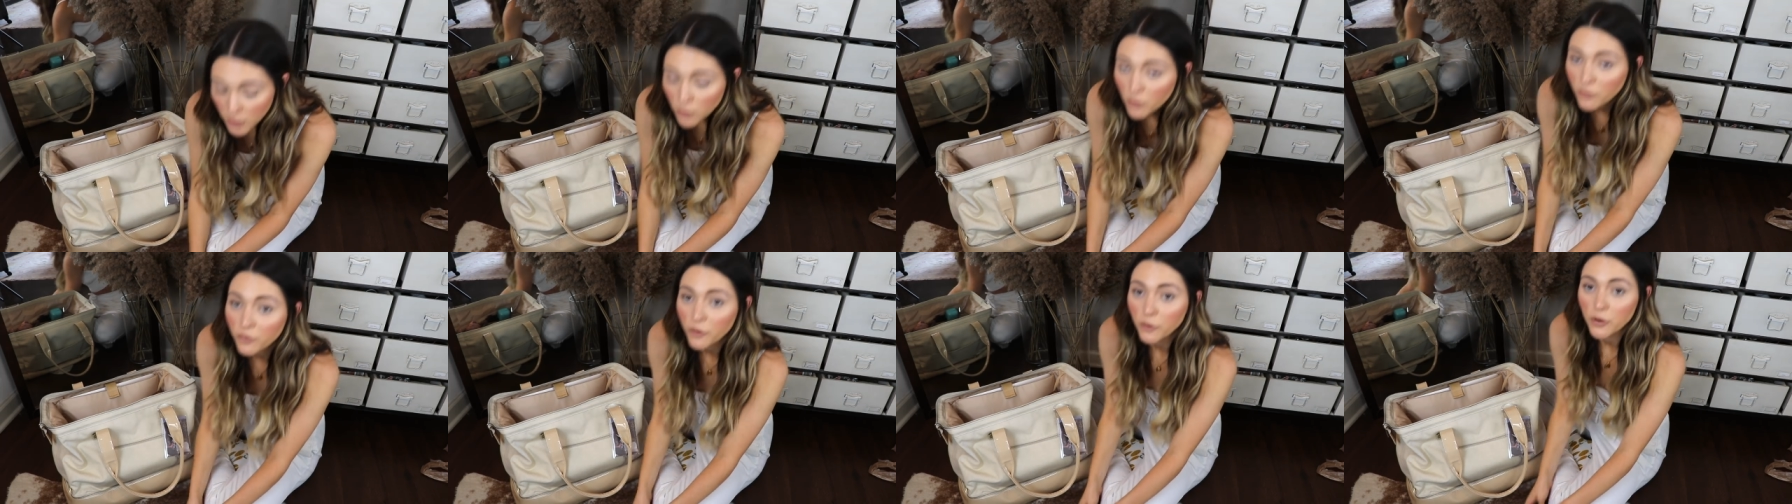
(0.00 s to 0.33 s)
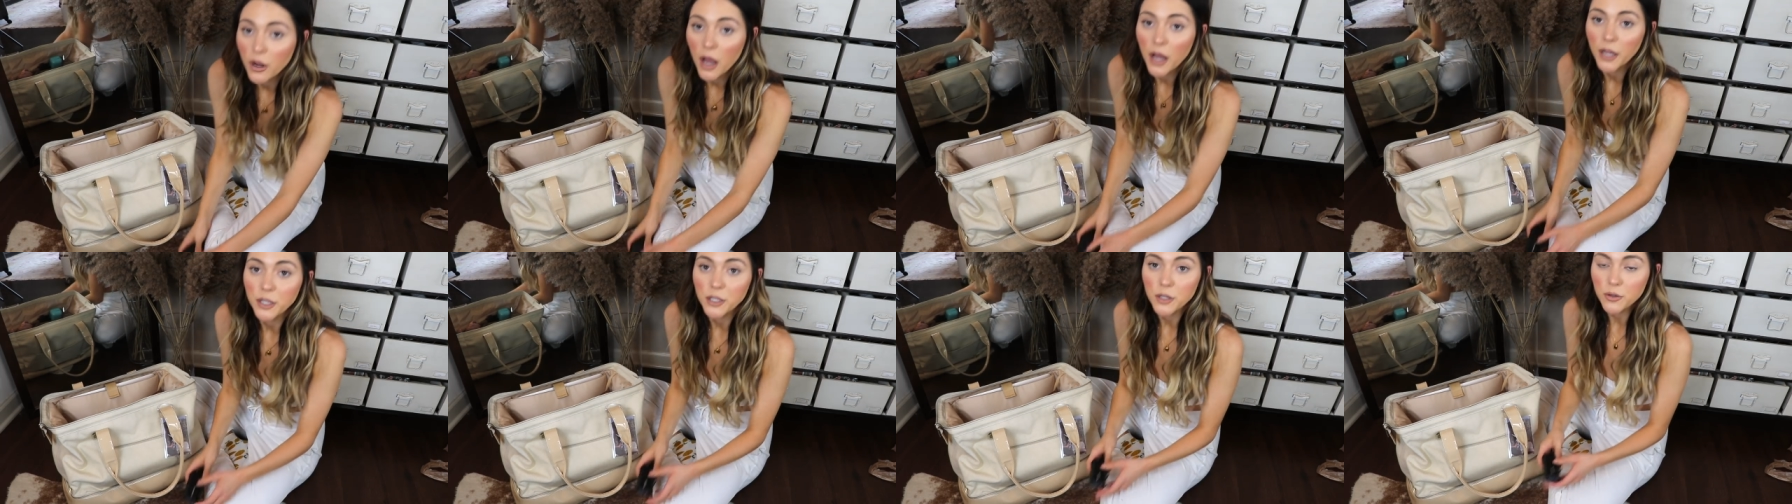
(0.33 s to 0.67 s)
you if you're
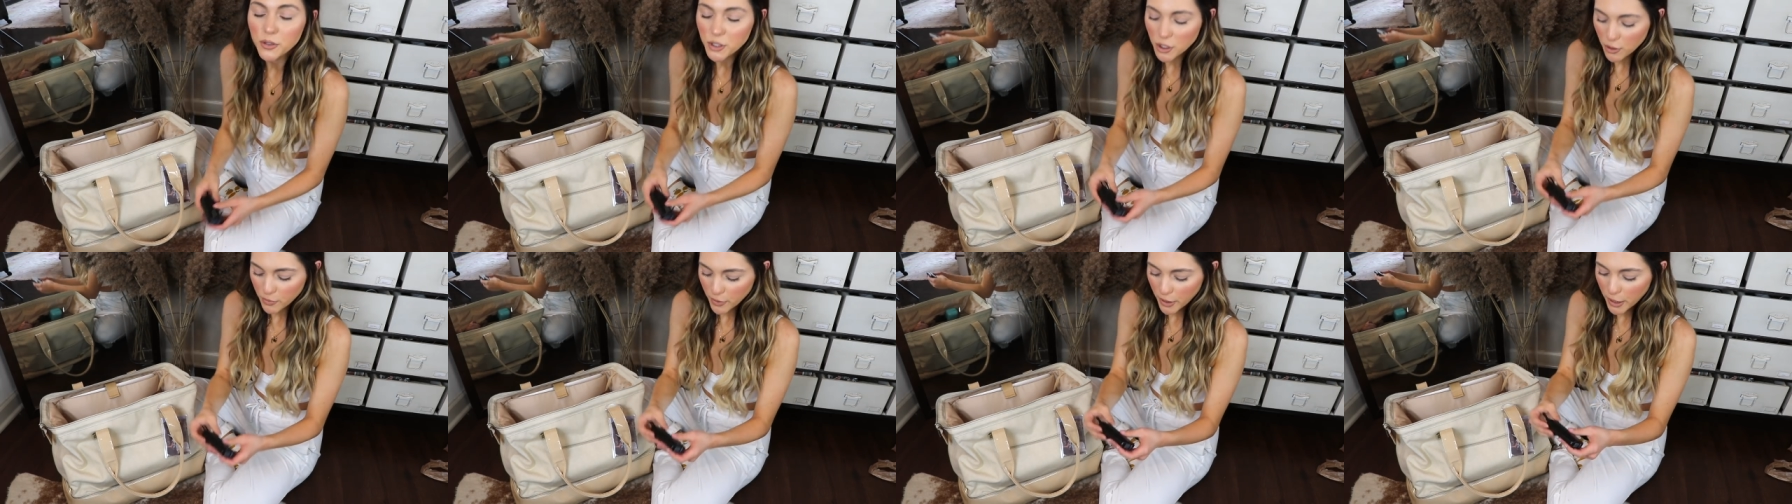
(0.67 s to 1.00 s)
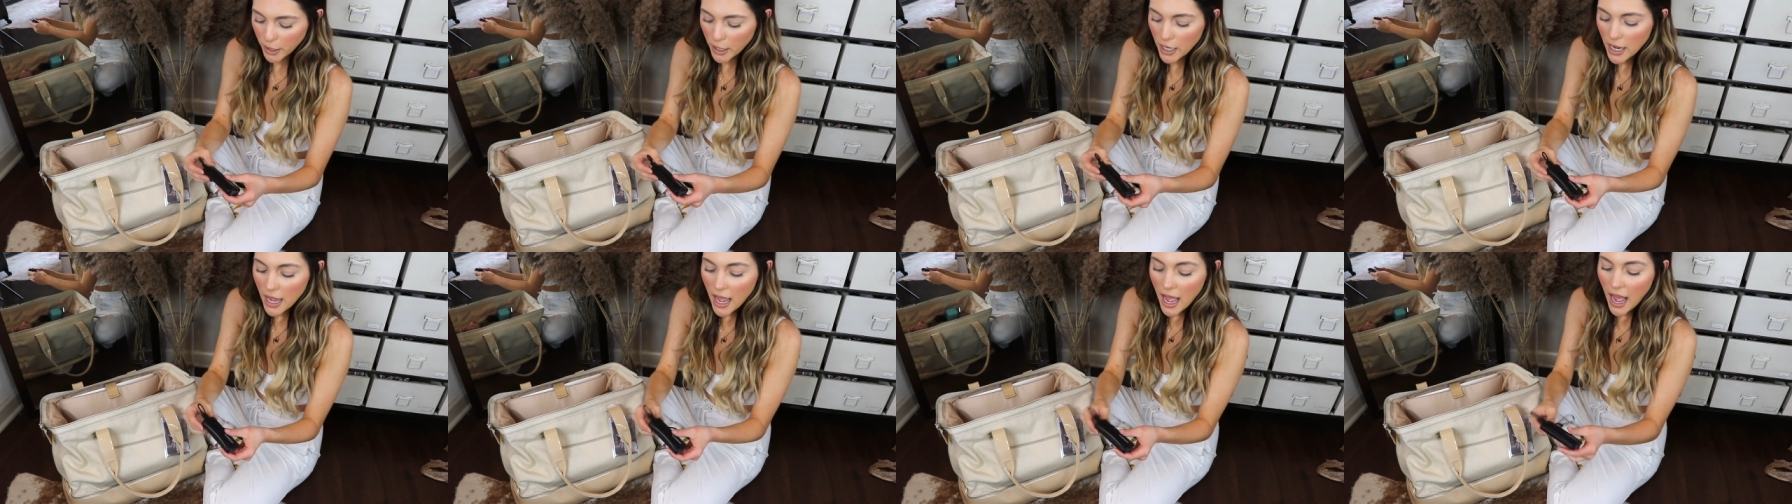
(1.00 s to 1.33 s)
not a
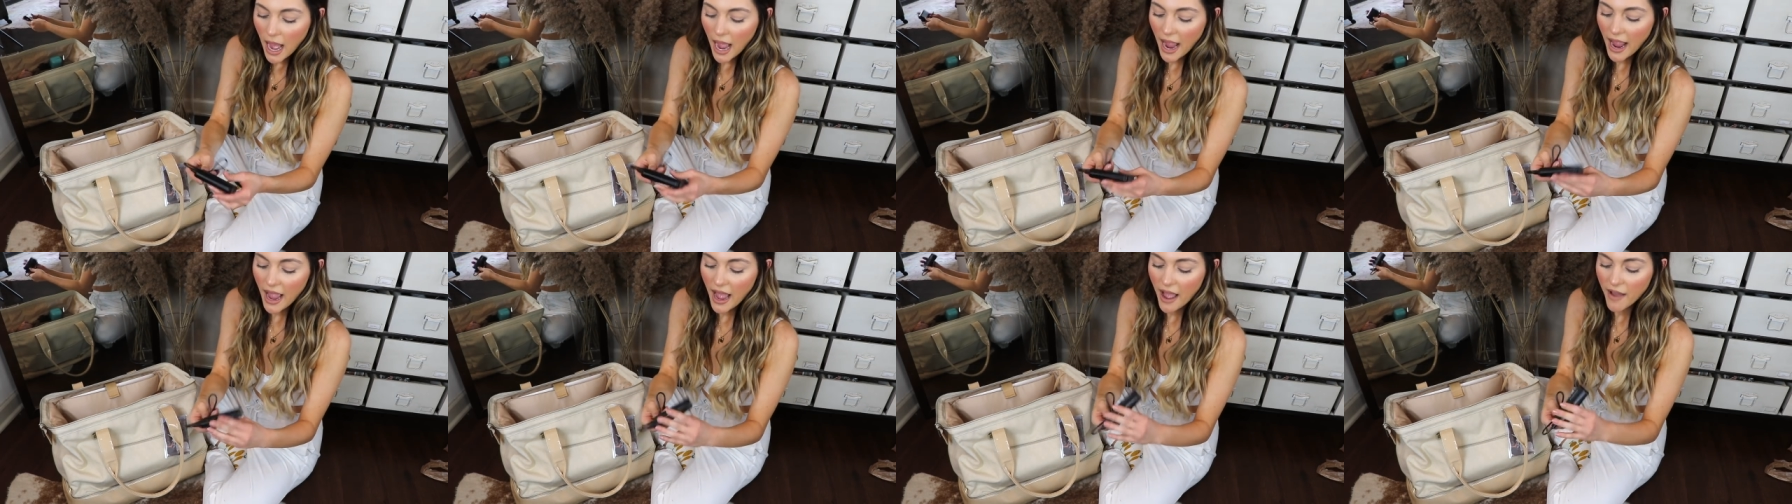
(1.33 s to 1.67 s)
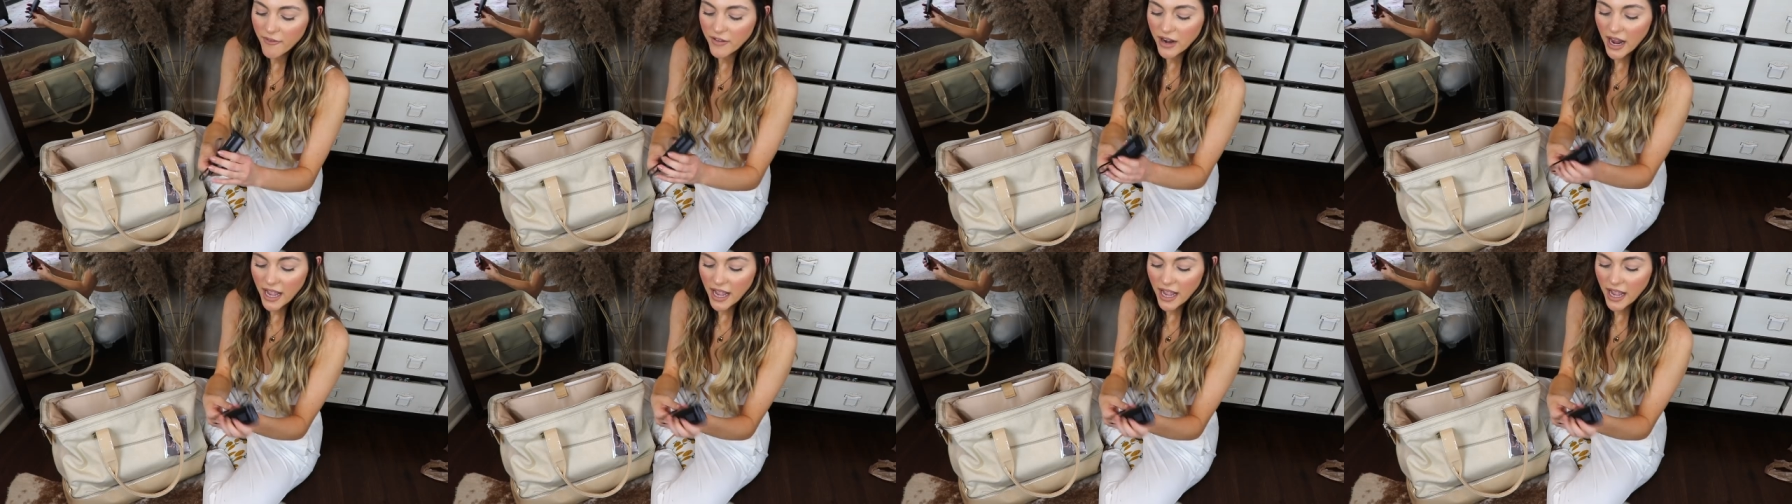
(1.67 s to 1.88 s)
YouTuber. I have